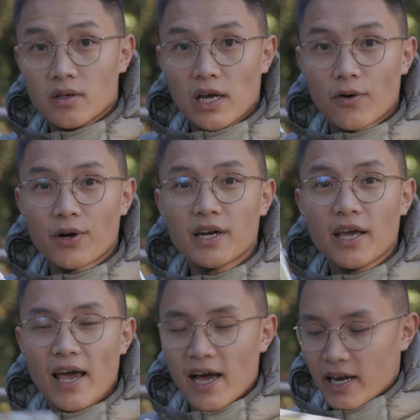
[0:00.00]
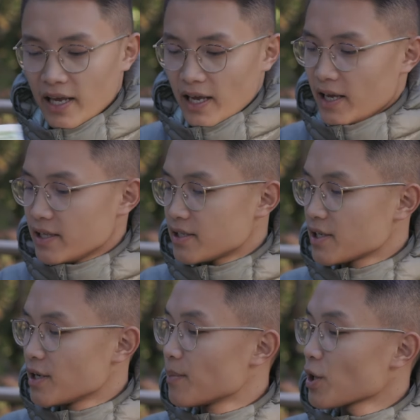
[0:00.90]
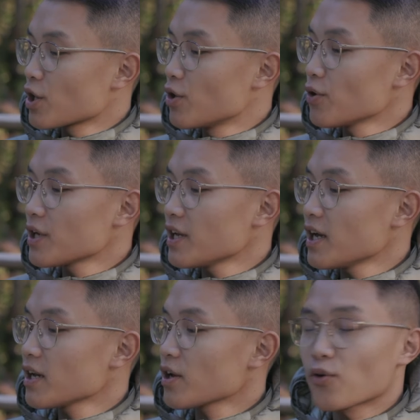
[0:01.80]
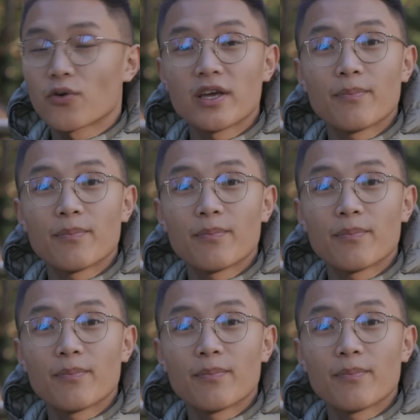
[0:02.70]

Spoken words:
Now we're gonna add in some coconut cream